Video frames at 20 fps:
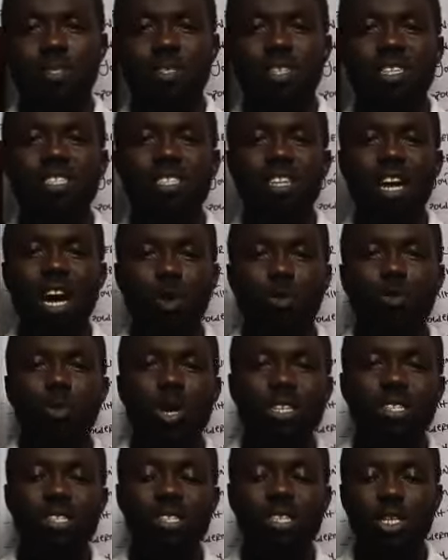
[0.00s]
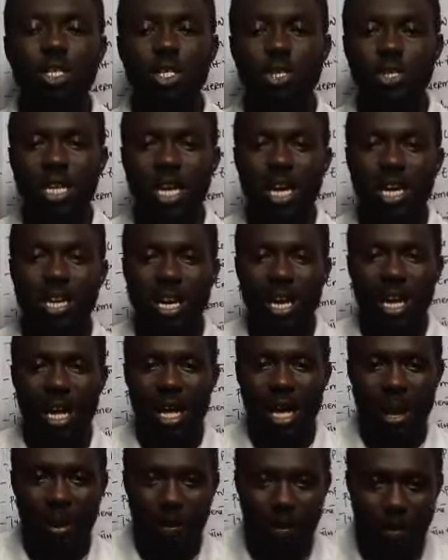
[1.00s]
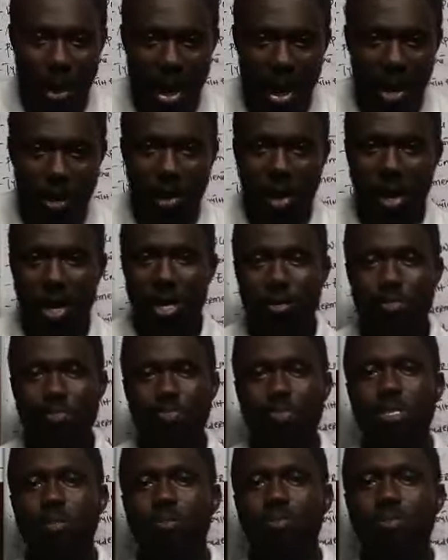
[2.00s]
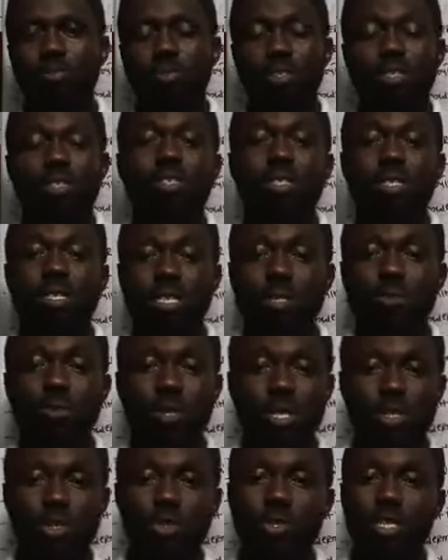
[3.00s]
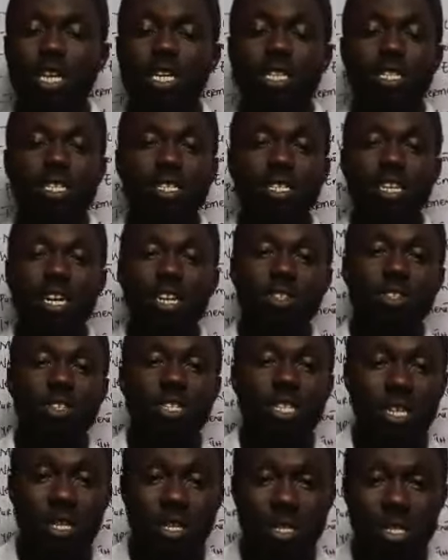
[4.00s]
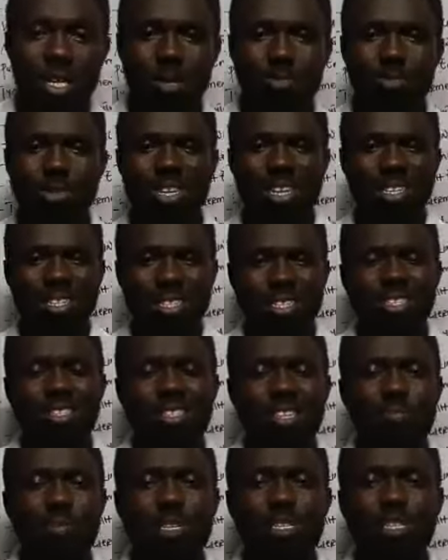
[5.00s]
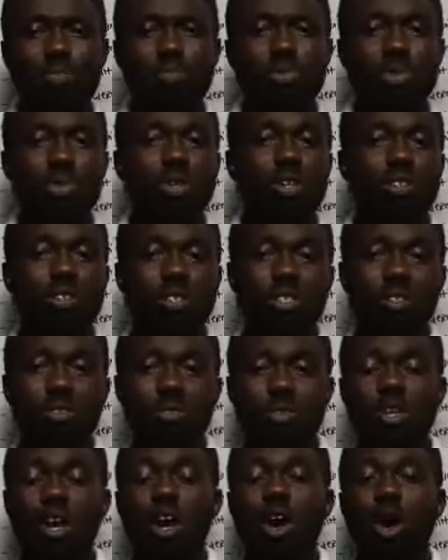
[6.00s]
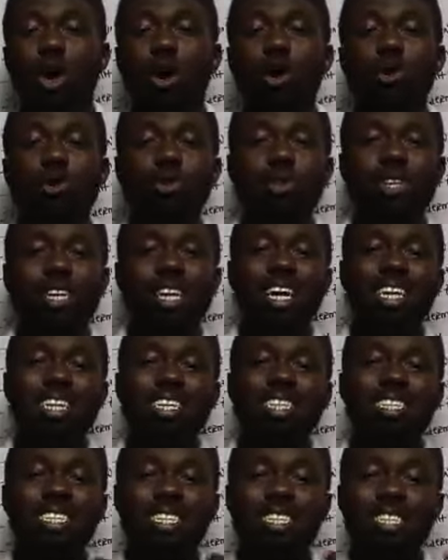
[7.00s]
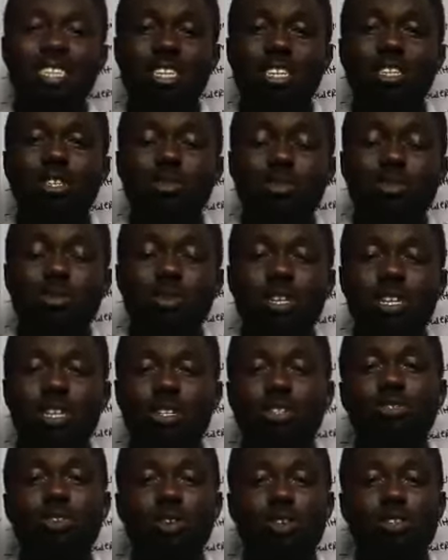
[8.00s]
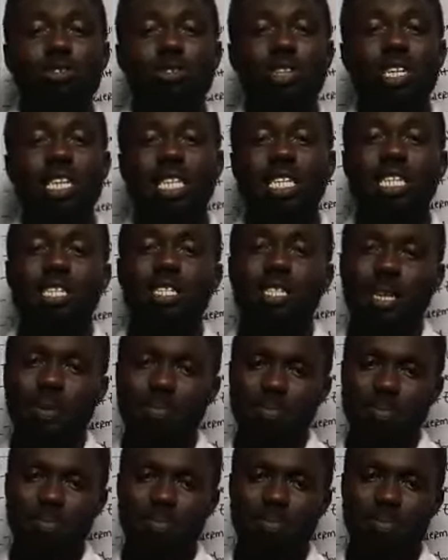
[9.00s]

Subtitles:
These are ways that you can empower people. These three ways: you can either educate them, you can teach them entrepreneurial skills, or you can, you know, indoctrinating them,